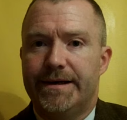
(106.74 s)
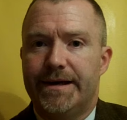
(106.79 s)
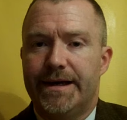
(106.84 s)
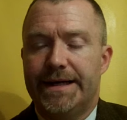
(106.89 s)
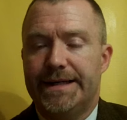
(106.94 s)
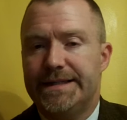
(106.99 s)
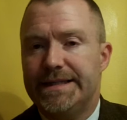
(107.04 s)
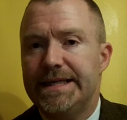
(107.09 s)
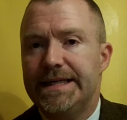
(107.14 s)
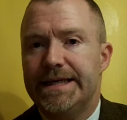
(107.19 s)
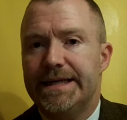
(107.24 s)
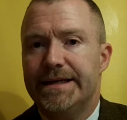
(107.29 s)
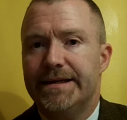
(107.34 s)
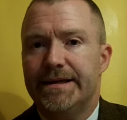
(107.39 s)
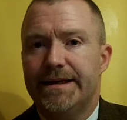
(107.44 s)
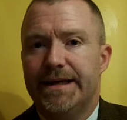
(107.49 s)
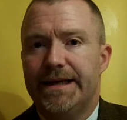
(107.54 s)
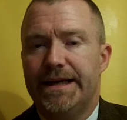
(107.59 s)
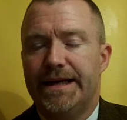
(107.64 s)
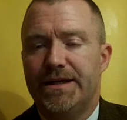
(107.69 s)

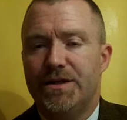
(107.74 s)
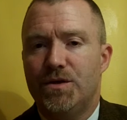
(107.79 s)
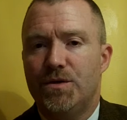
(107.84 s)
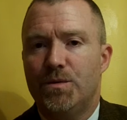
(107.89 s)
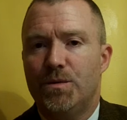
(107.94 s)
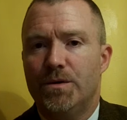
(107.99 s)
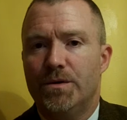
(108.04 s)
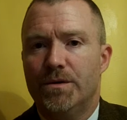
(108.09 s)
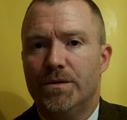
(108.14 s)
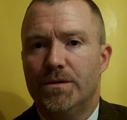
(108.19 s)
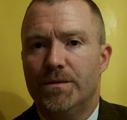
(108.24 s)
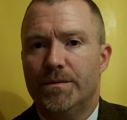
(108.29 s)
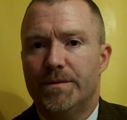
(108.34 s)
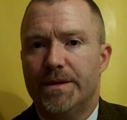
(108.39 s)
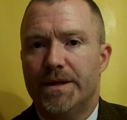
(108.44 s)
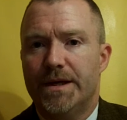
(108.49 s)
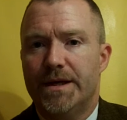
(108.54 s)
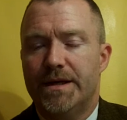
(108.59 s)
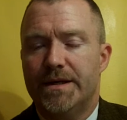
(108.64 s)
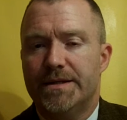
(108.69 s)
idea and you will
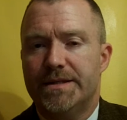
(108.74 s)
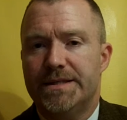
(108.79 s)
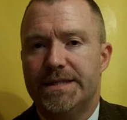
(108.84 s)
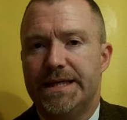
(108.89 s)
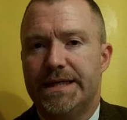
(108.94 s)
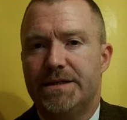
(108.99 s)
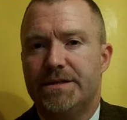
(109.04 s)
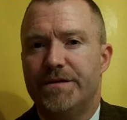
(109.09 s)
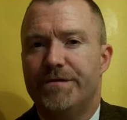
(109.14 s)
seek